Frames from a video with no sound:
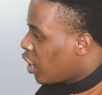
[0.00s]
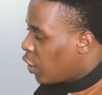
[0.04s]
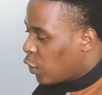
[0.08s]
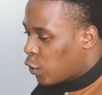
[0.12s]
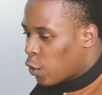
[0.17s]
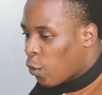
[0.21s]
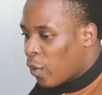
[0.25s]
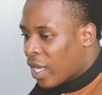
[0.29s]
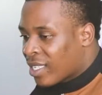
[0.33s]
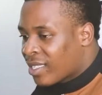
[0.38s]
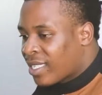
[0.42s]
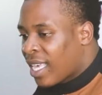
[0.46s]

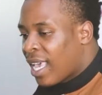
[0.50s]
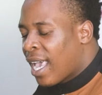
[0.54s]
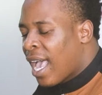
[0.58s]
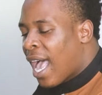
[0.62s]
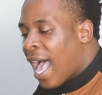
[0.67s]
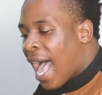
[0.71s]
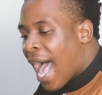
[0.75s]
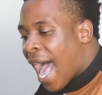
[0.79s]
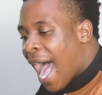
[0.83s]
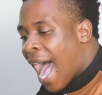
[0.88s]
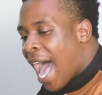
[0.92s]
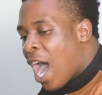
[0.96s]
So we are
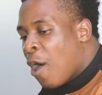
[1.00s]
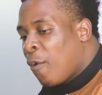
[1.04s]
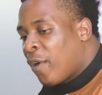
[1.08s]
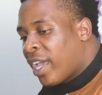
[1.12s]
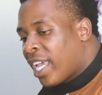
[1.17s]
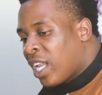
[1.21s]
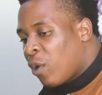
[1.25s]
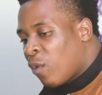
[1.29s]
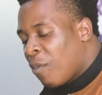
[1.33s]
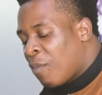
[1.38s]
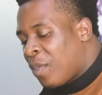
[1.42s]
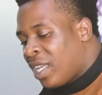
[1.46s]
saying, how
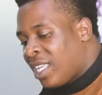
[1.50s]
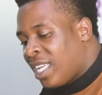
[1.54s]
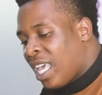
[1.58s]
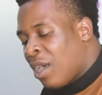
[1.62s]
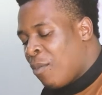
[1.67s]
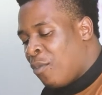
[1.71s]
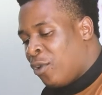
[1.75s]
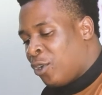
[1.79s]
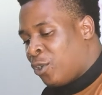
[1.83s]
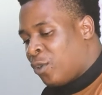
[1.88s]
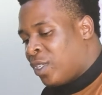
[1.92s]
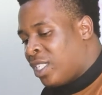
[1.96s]
can we be
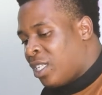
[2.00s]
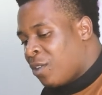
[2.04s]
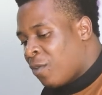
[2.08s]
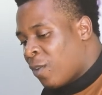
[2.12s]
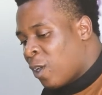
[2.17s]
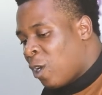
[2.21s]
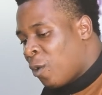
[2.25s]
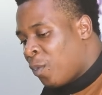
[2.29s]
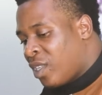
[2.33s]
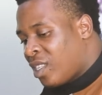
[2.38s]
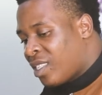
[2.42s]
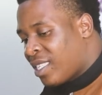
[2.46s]
able to
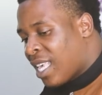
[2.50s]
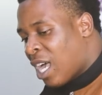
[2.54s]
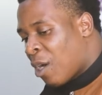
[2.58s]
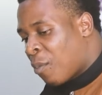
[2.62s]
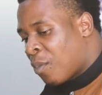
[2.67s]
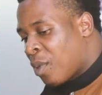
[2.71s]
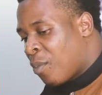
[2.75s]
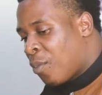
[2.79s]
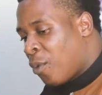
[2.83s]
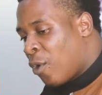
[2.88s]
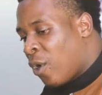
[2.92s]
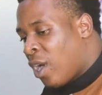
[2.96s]
develop these
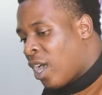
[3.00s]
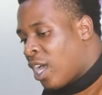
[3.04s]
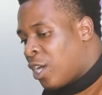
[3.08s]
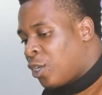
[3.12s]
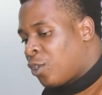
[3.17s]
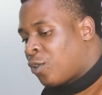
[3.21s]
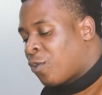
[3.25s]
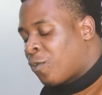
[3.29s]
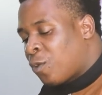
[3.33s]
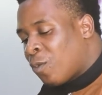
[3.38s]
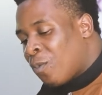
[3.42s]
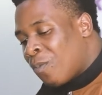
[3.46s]
young people
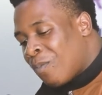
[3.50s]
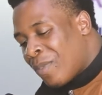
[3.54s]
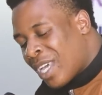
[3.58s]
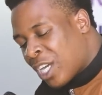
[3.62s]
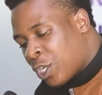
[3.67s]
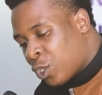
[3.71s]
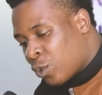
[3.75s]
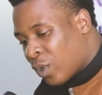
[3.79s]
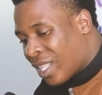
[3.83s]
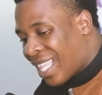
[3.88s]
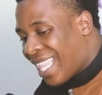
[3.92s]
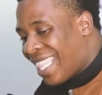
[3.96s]
to
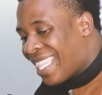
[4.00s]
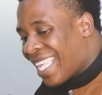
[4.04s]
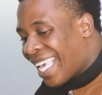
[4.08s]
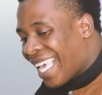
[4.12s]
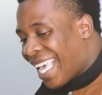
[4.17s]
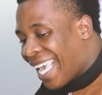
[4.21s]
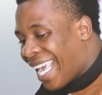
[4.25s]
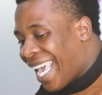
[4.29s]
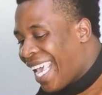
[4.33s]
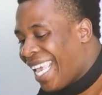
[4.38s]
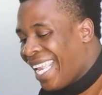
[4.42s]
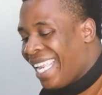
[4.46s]
make sure that they
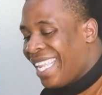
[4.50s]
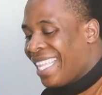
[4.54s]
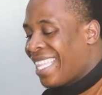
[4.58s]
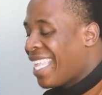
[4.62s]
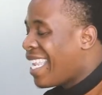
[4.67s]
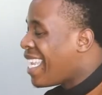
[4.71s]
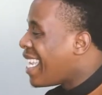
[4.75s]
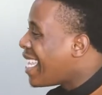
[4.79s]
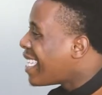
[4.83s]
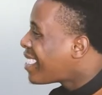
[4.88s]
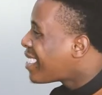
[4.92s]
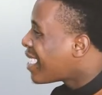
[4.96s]
gain
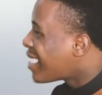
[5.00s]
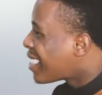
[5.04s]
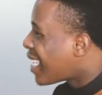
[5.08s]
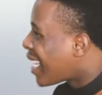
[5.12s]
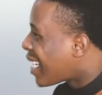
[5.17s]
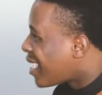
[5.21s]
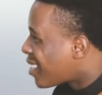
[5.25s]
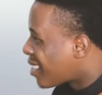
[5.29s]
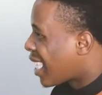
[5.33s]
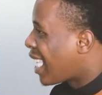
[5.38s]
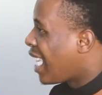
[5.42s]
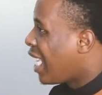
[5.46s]
the
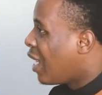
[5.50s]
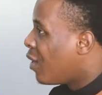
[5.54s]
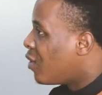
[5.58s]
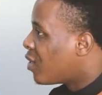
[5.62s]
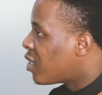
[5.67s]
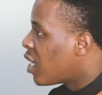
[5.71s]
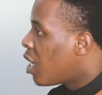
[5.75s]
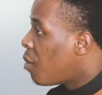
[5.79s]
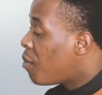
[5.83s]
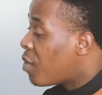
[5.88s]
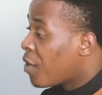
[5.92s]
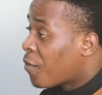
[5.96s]
necessary
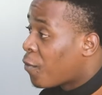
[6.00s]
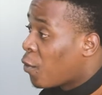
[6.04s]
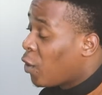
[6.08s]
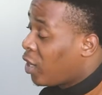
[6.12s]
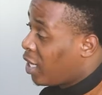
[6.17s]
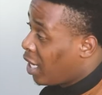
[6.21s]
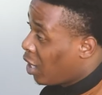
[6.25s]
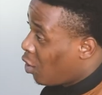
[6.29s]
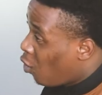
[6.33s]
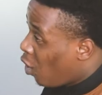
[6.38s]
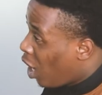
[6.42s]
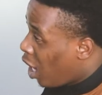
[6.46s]
skills before
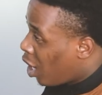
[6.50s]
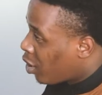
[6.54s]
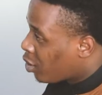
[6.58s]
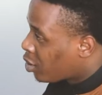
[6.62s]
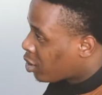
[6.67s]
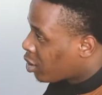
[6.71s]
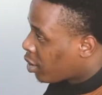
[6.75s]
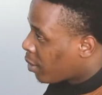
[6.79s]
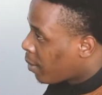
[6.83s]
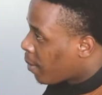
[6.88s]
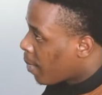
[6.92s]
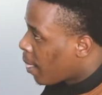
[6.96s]
they go
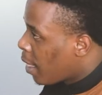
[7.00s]
out?